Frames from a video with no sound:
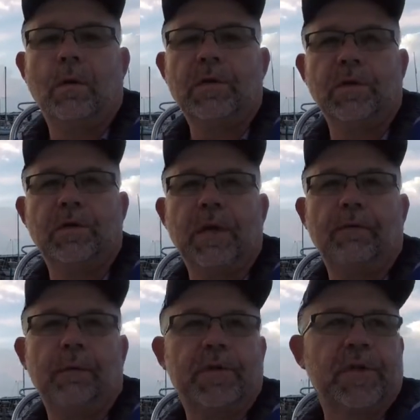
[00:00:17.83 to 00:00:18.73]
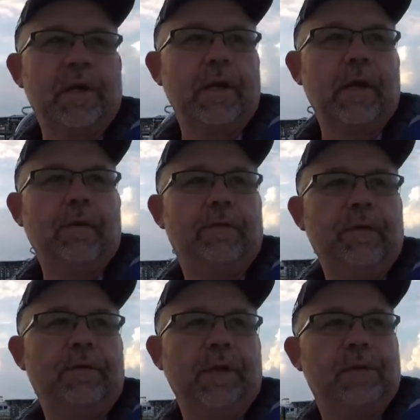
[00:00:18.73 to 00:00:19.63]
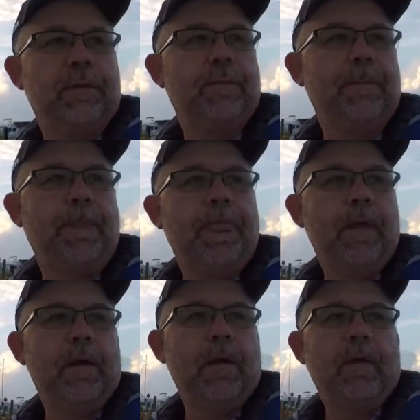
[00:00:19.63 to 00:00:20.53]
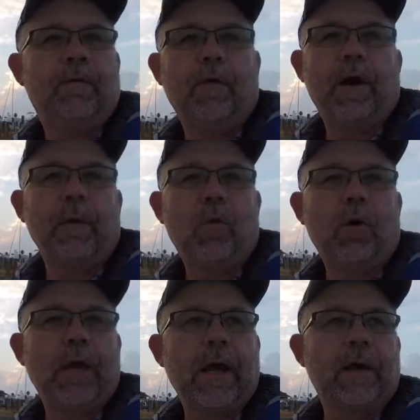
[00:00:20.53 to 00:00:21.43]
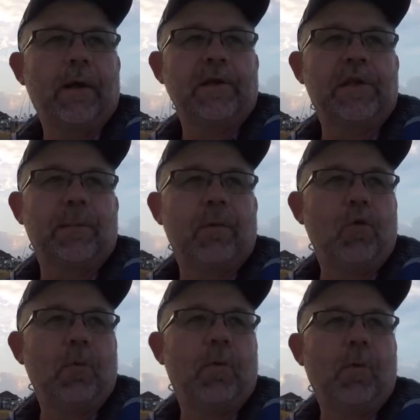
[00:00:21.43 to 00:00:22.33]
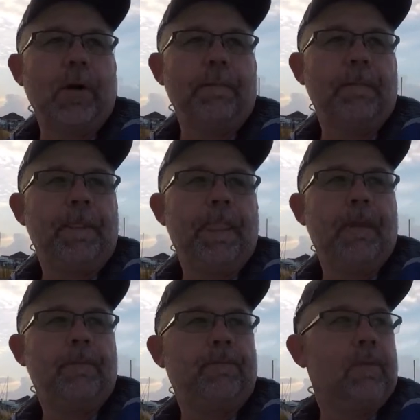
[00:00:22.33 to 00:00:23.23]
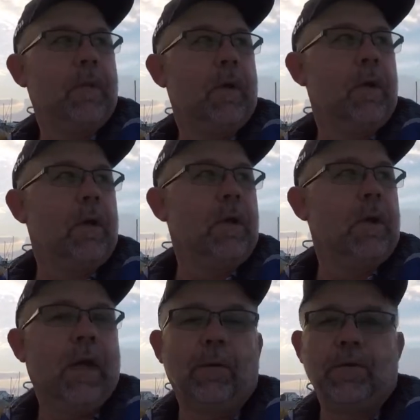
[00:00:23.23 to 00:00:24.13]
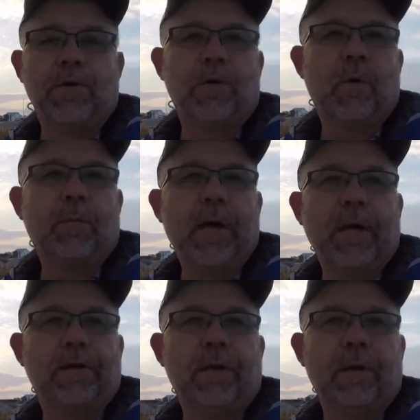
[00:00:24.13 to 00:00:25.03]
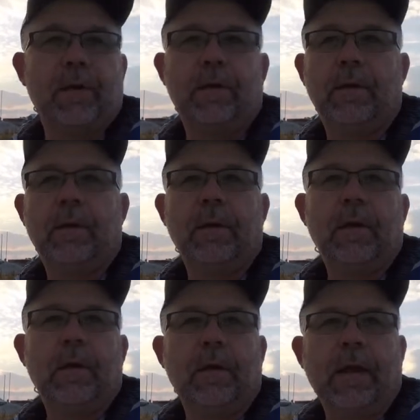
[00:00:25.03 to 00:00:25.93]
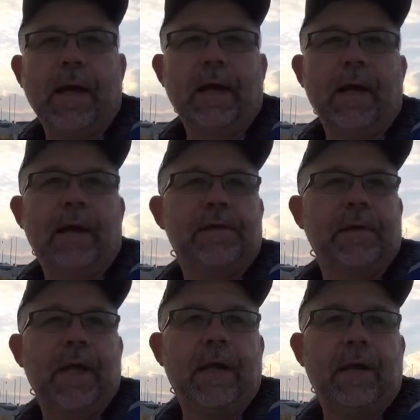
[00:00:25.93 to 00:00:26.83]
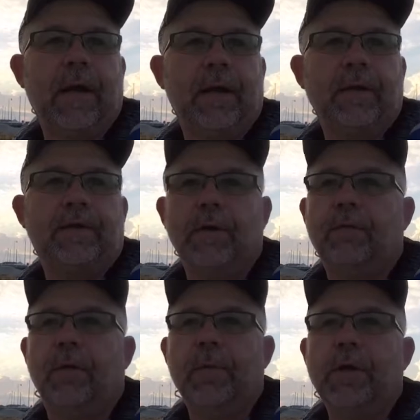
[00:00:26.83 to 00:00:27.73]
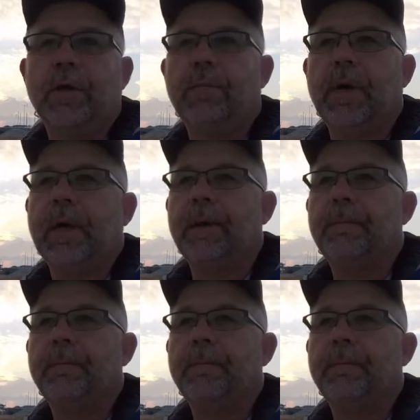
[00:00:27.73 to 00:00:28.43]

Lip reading: This is Stephen with Sailing in Our 50s. Friday morning out here at Sippermore Point, and we're just going past the lighthouse and headed out into Vermilion Bay.